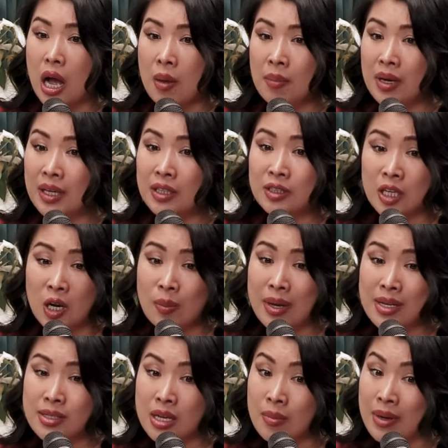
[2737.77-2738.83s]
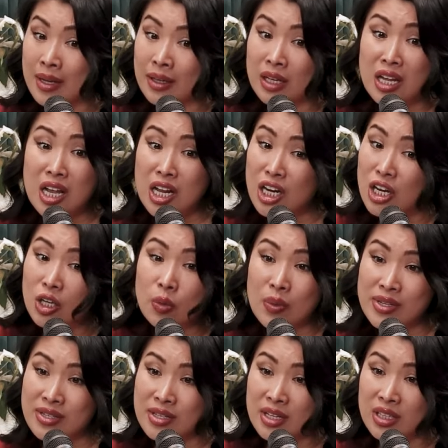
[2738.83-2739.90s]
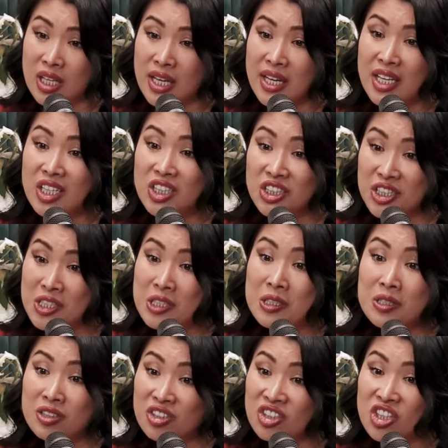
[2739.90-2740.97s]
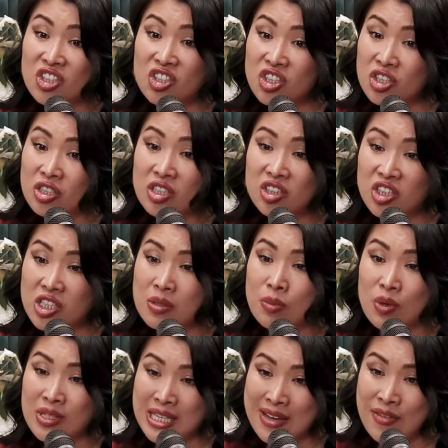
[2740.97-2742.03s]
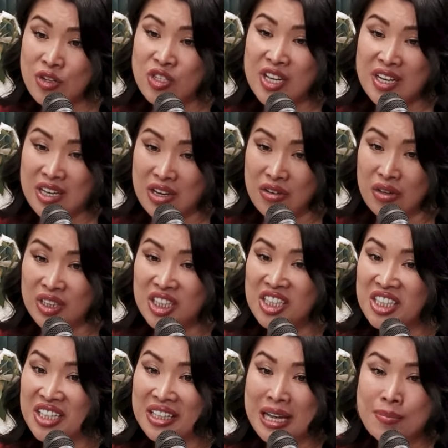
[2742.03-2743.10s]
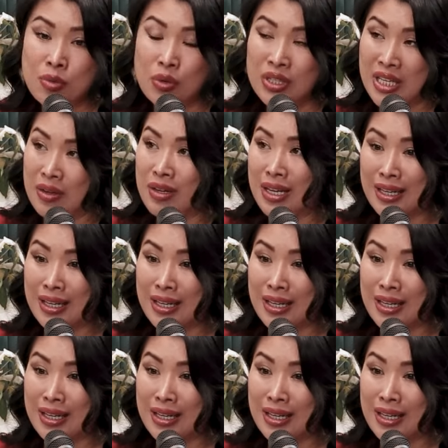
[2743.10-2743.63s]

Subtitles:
I'm going to tell my son, I'm like, look, Winston, she's more savage than you. And she's going to get more than you in